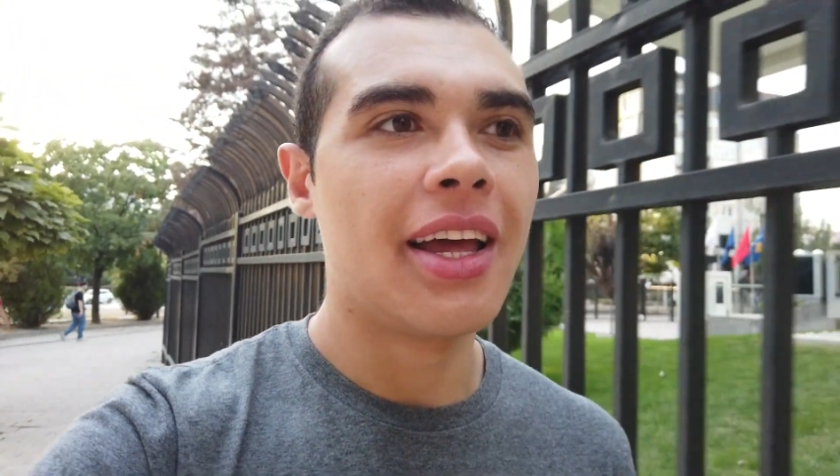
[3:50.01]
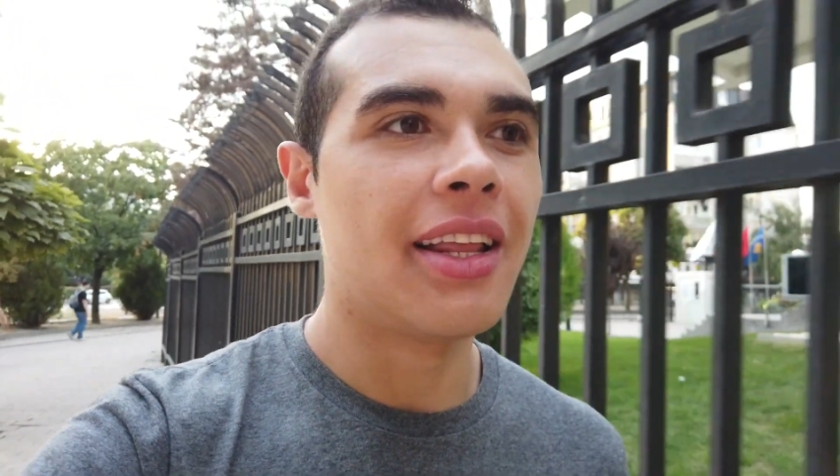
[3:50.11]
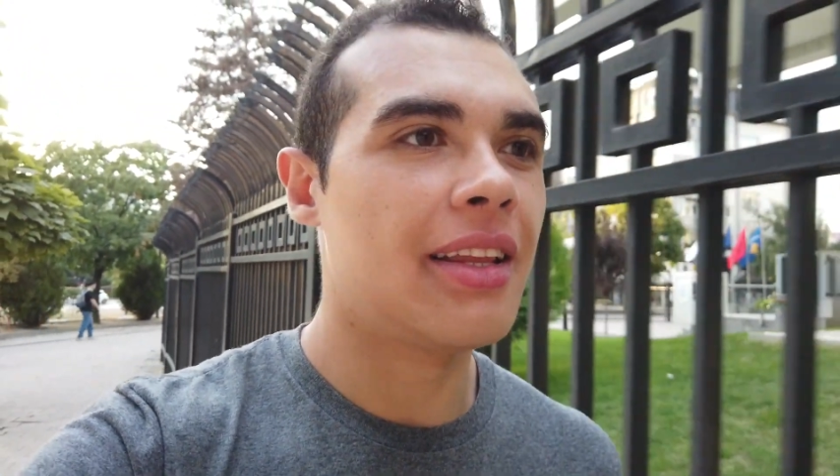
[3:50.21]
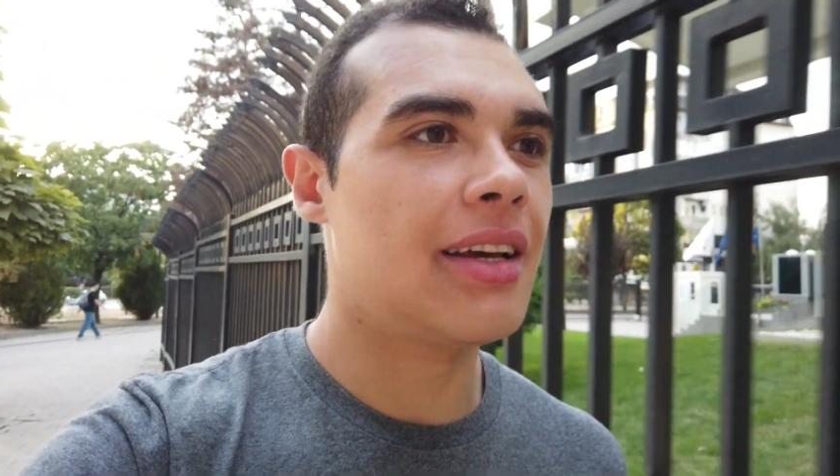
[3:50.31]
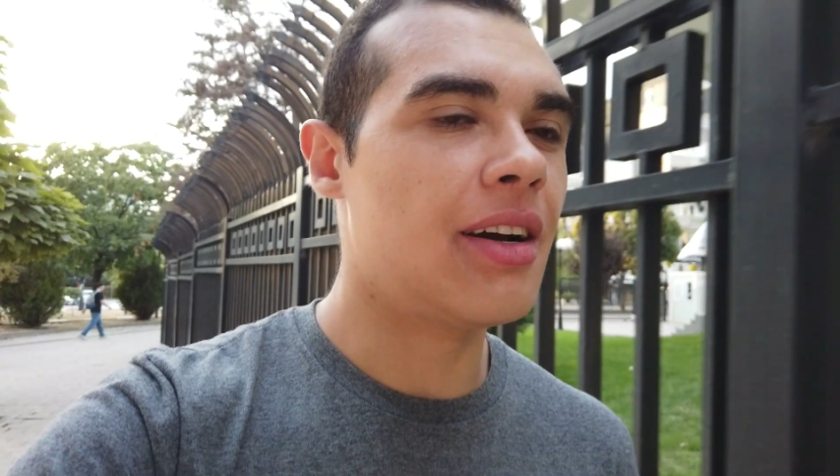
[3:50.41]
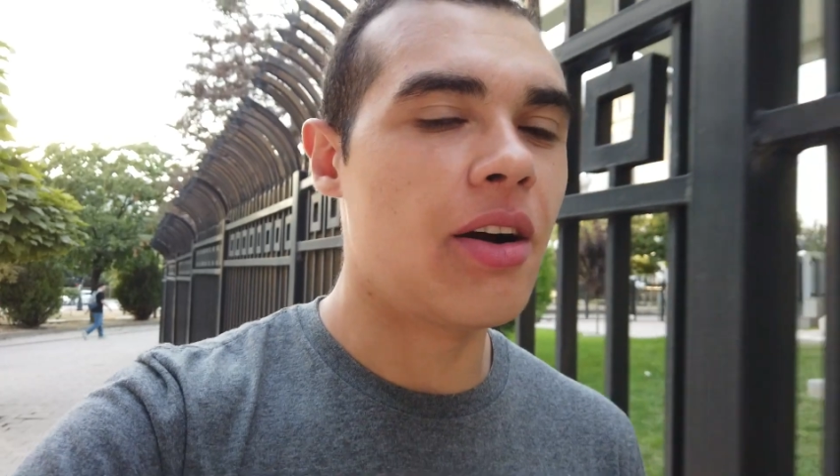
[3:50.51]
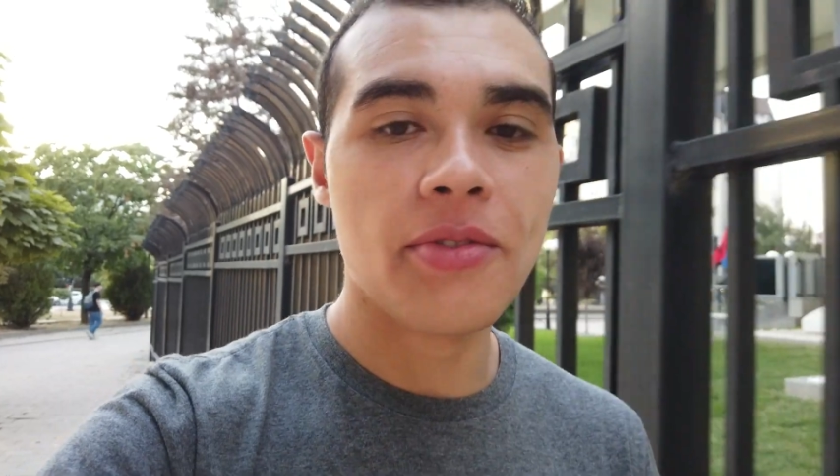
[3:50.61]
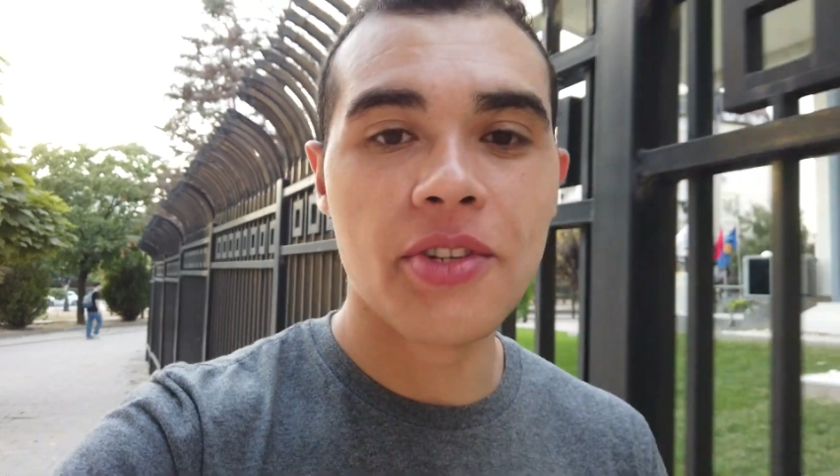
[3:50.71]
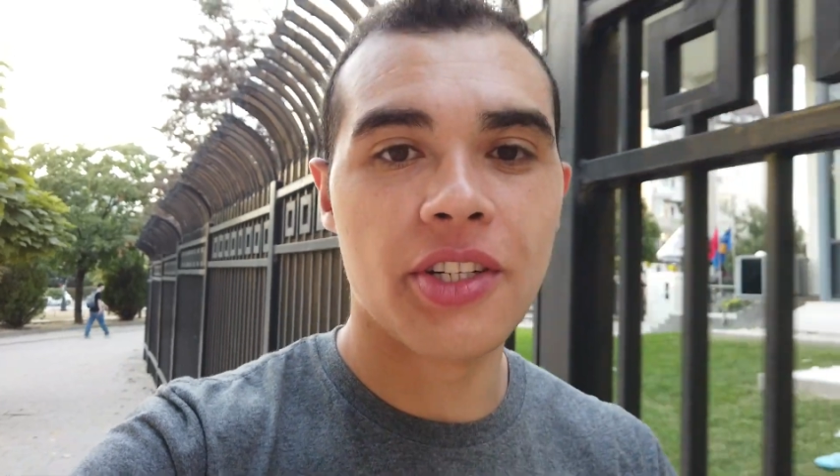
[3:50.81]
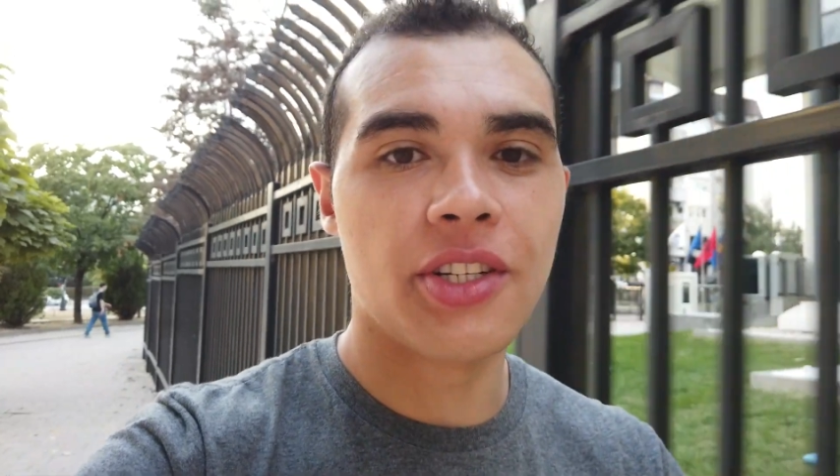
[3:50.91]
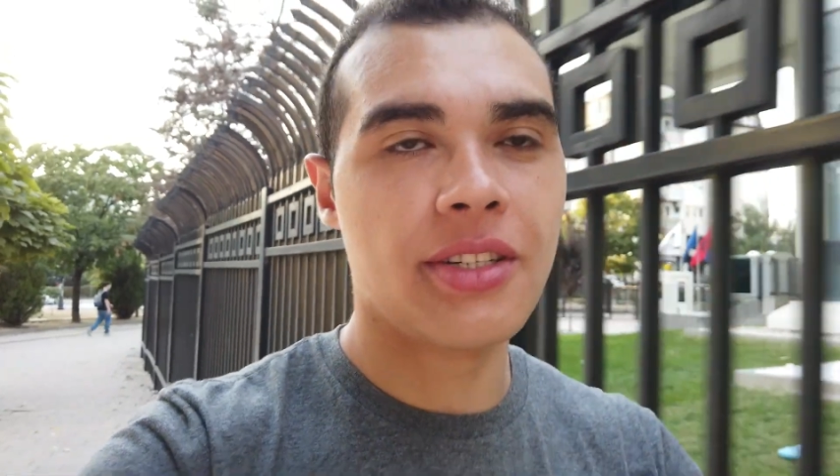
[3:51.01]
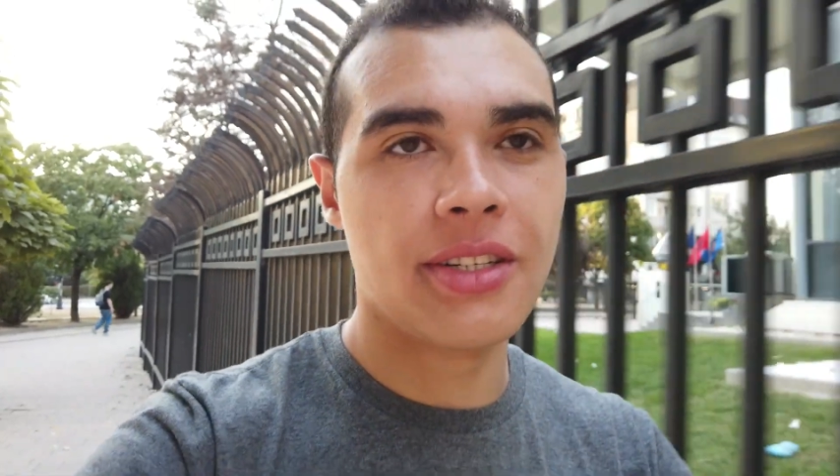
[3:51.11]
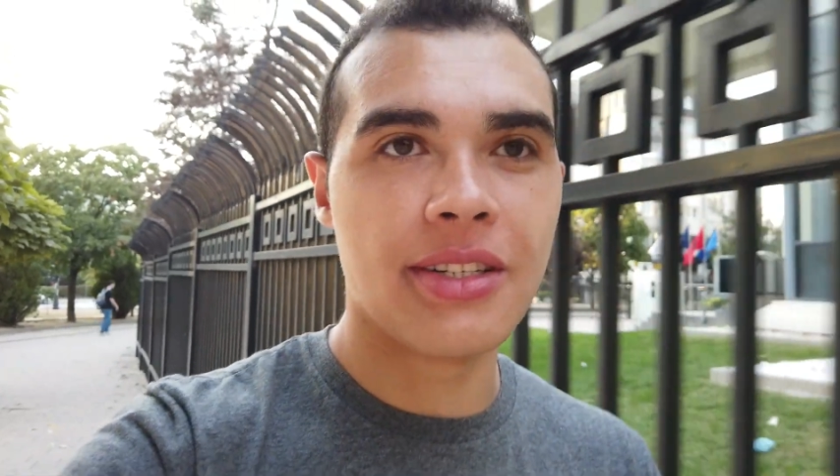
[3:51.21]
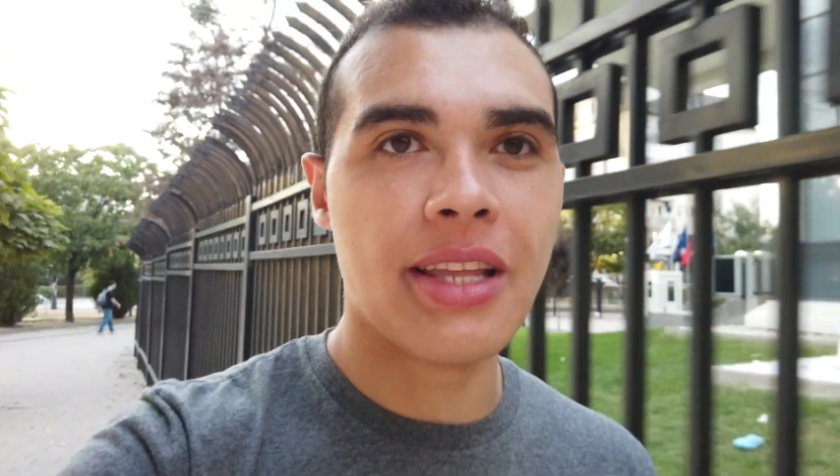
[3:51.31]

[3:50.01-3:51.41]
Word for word: and the officer just